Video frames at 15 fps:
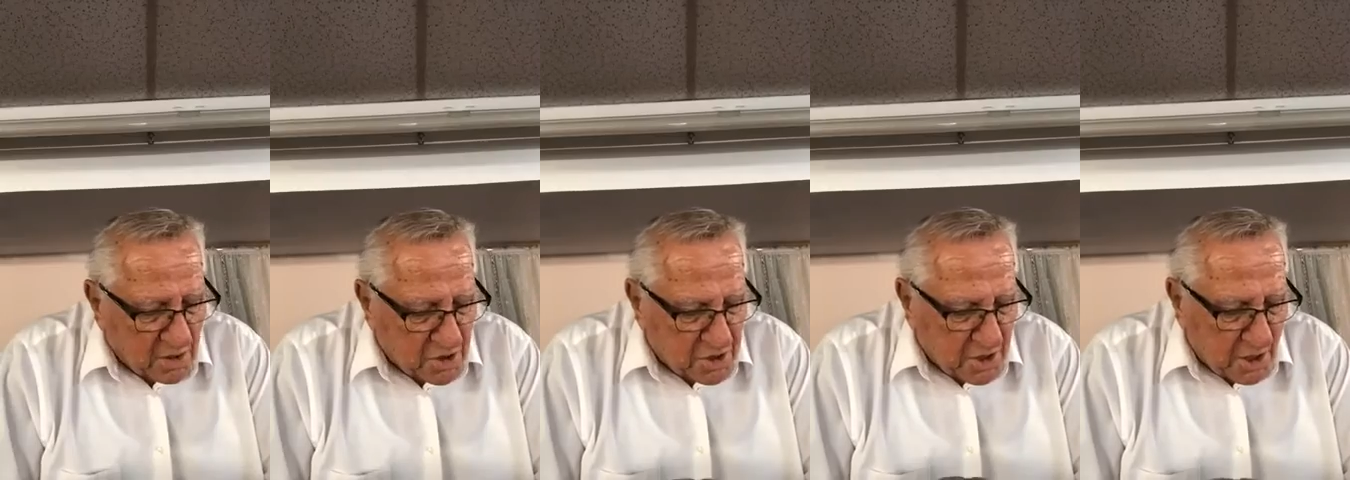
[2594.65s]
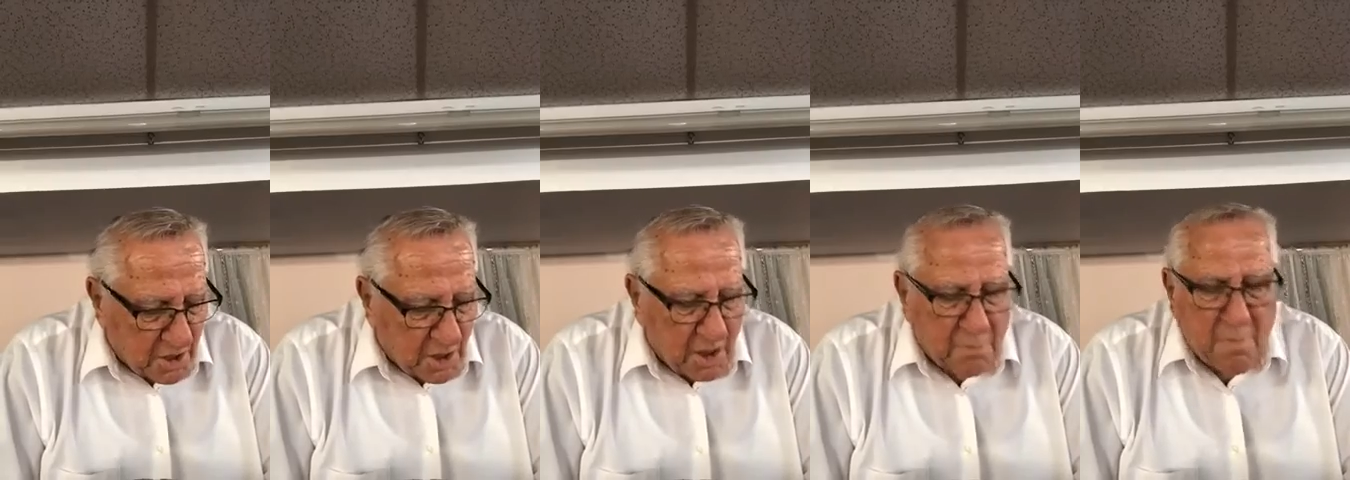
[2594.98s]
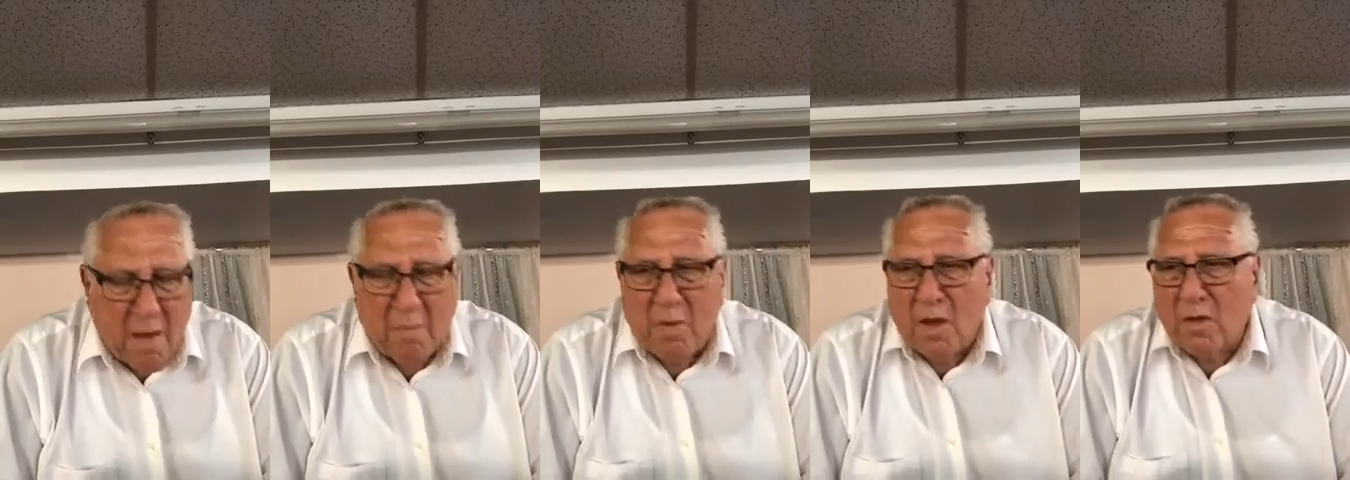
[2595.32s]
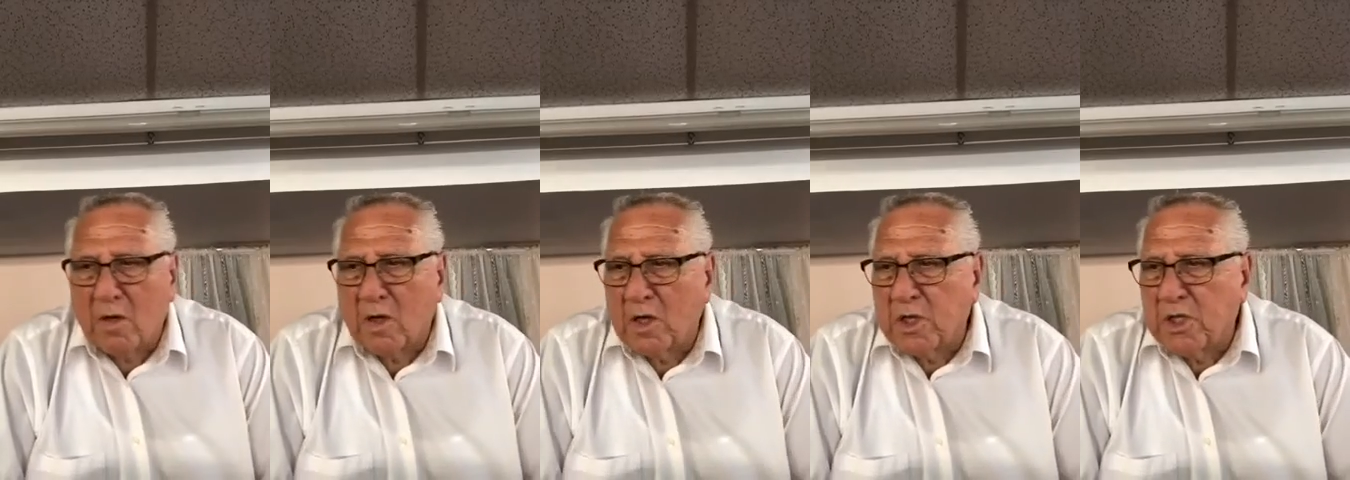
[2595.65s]
and sin did my
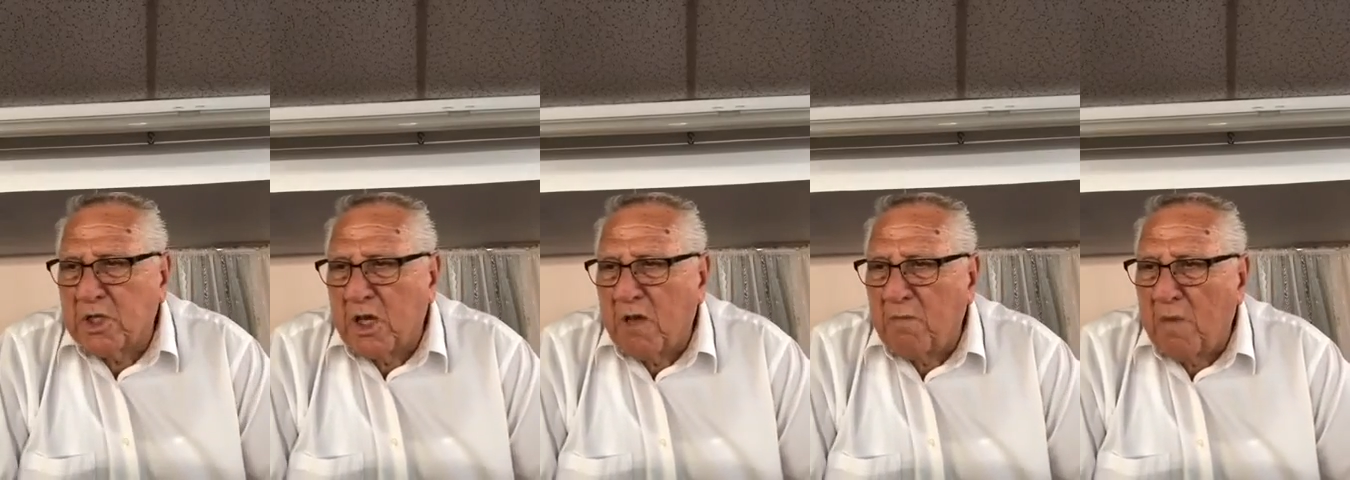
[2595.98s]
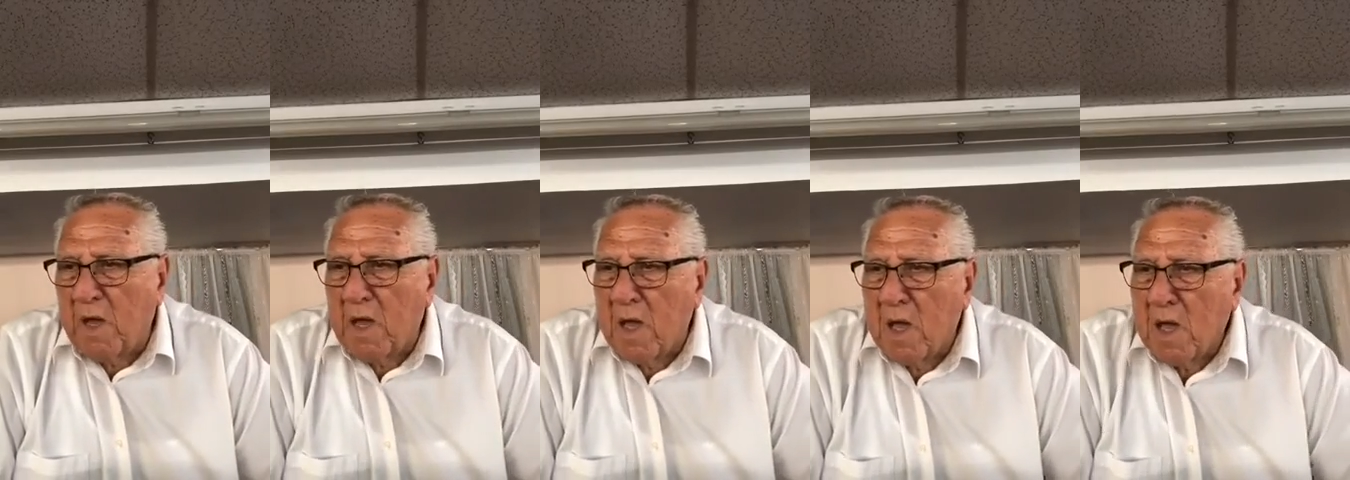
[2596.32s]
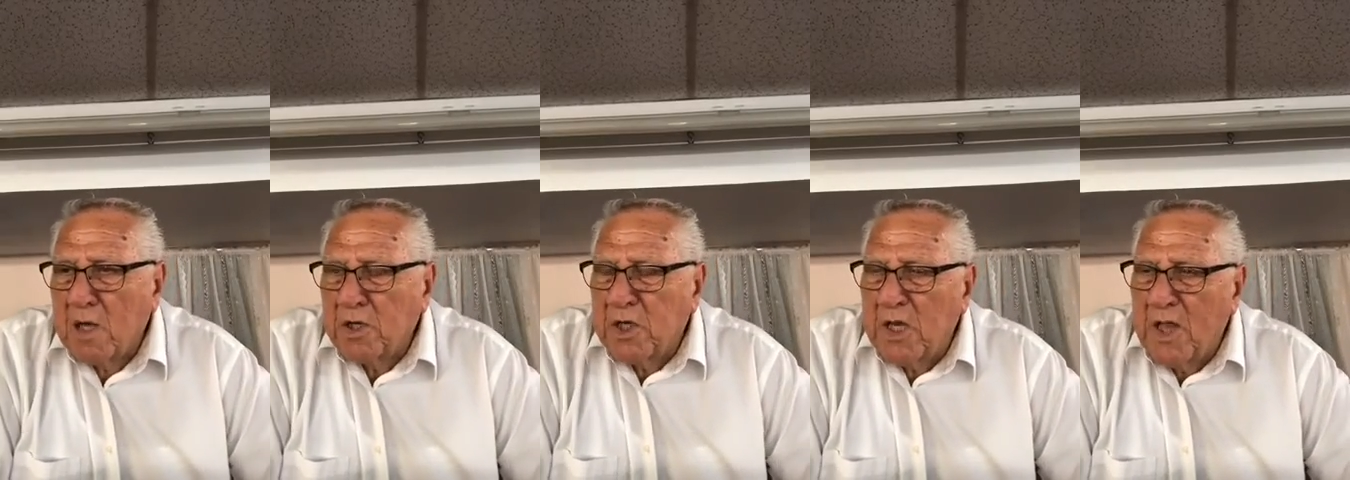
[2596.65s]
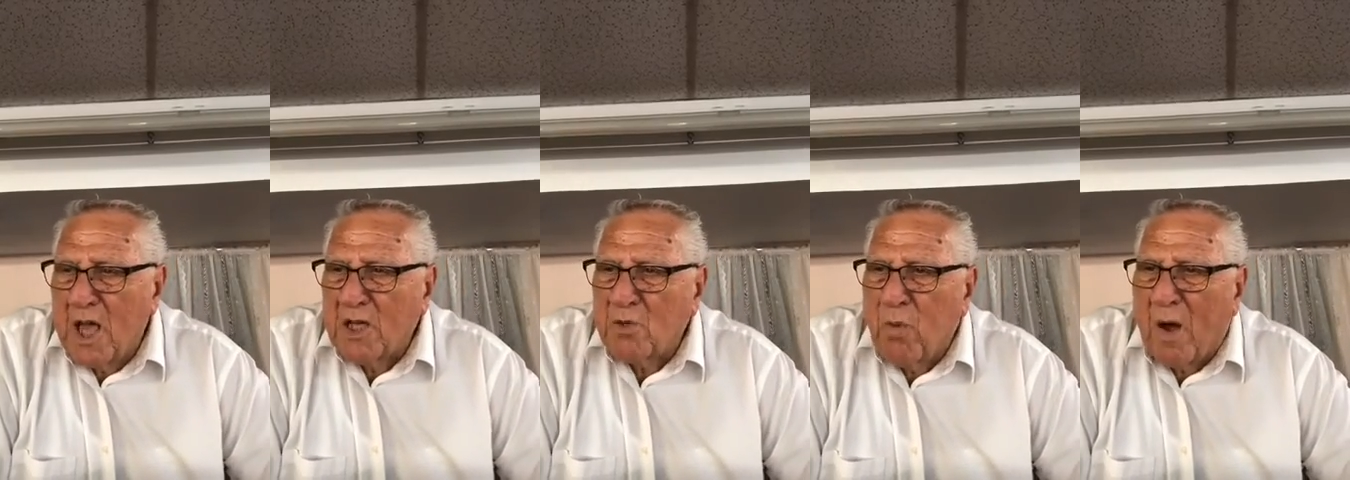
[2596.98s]
mother conceive me.
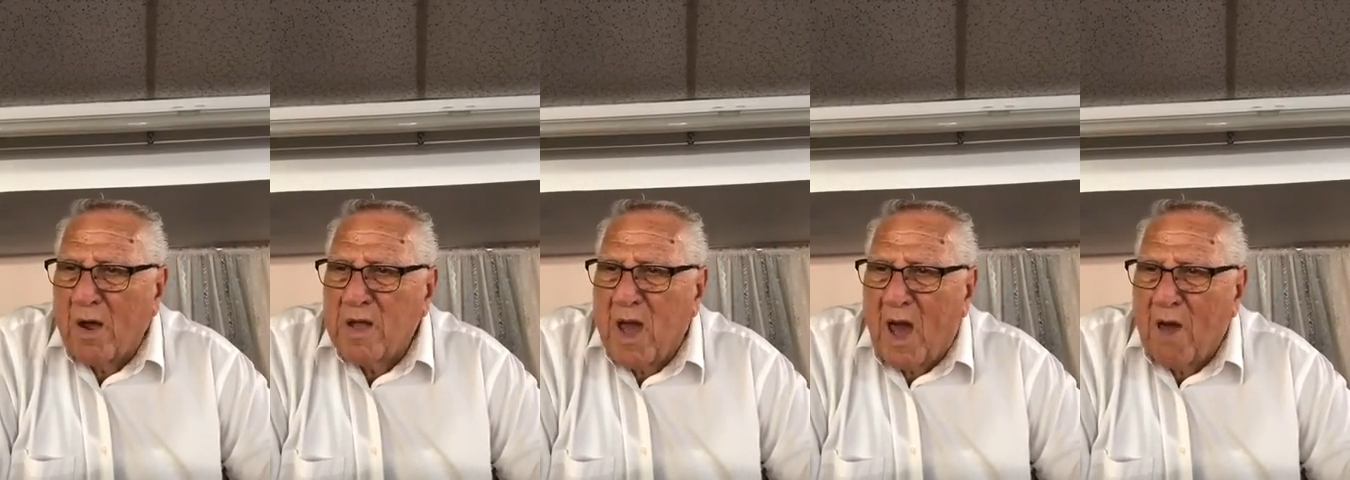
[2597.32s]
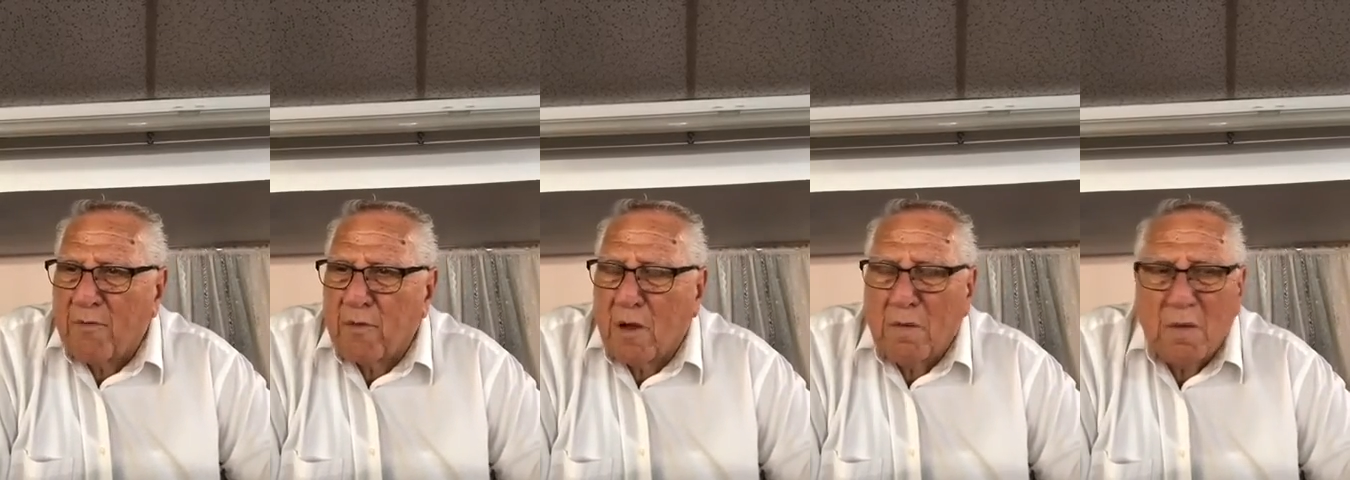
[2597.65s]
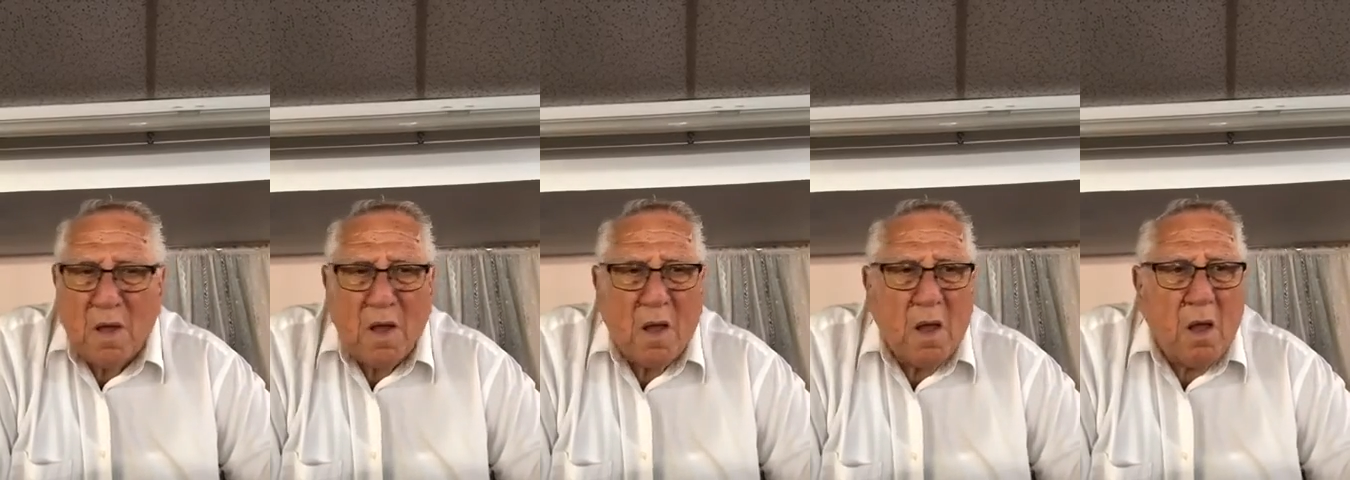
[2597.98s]
See, that's why you have to